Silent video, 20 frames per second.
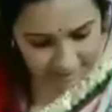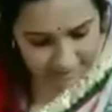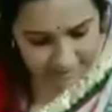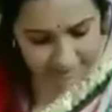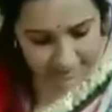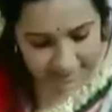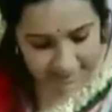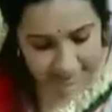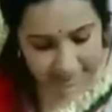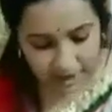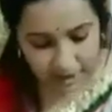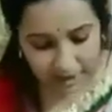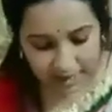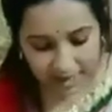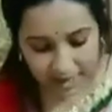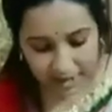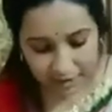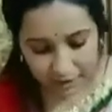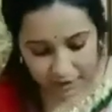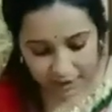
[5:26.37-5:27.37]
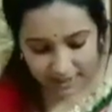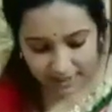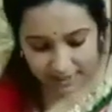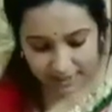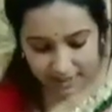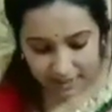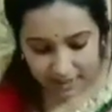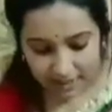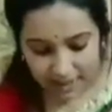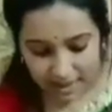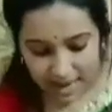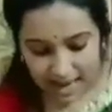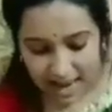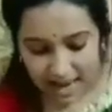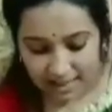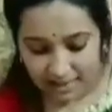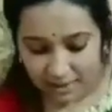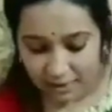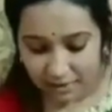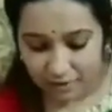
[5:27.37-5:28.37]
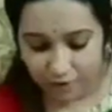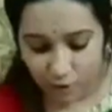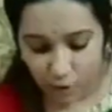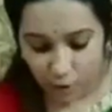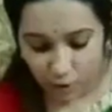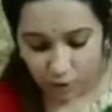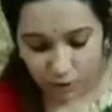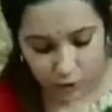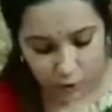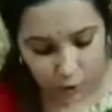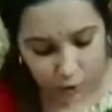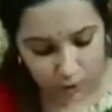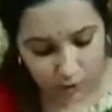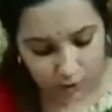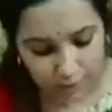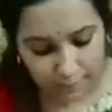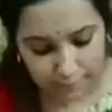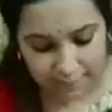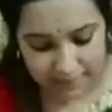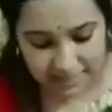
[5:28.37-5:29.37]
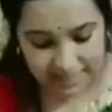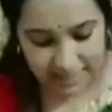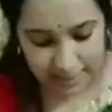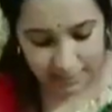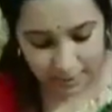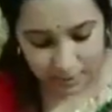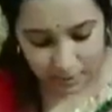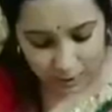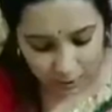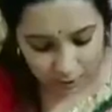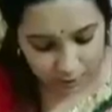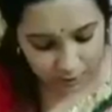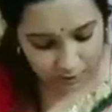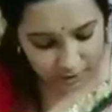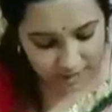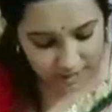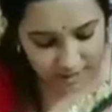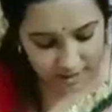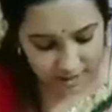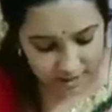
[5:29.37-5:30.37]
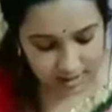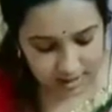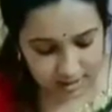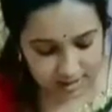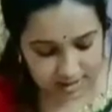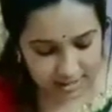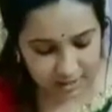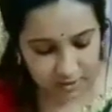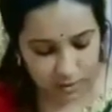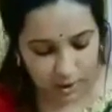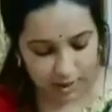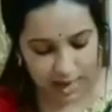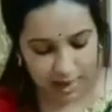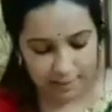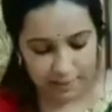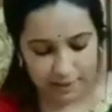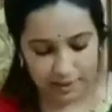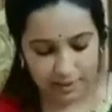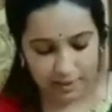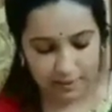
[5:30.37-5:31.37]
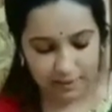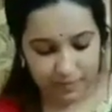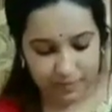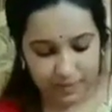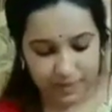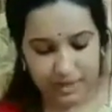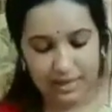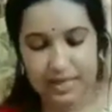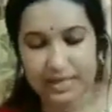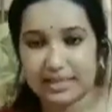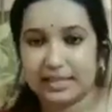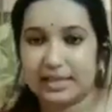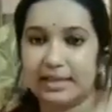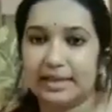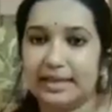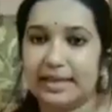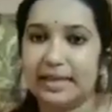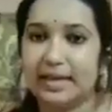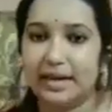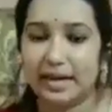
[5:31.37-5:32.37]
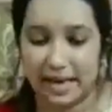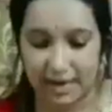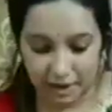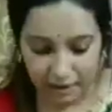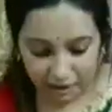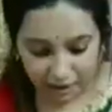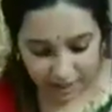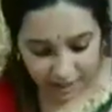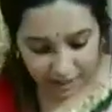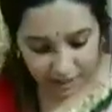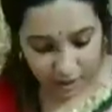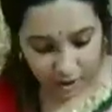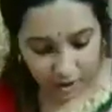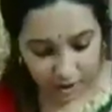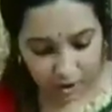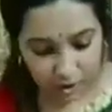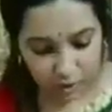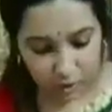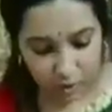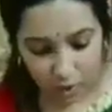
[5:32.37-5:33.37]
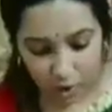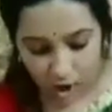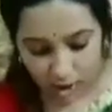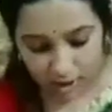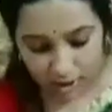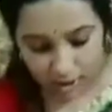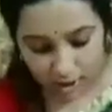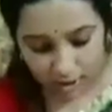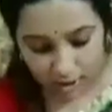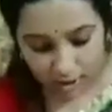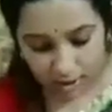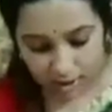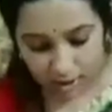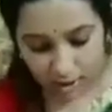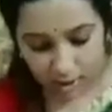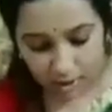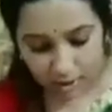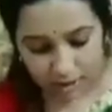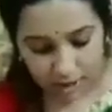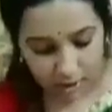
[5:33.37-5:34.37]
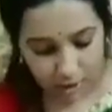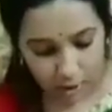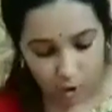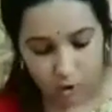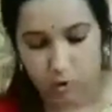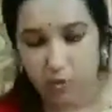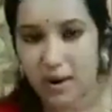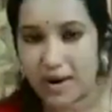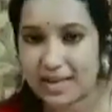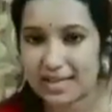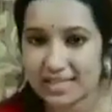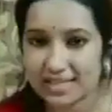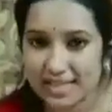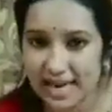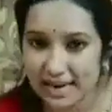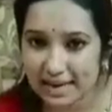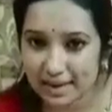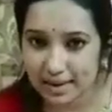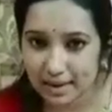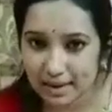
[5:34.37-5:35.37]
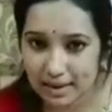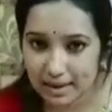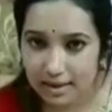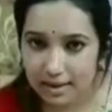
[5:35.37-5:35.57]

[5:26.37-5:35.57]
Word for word: The deer agreed, and the four soon became good friends. See what happened? The deer agreed to what? the tortoise said.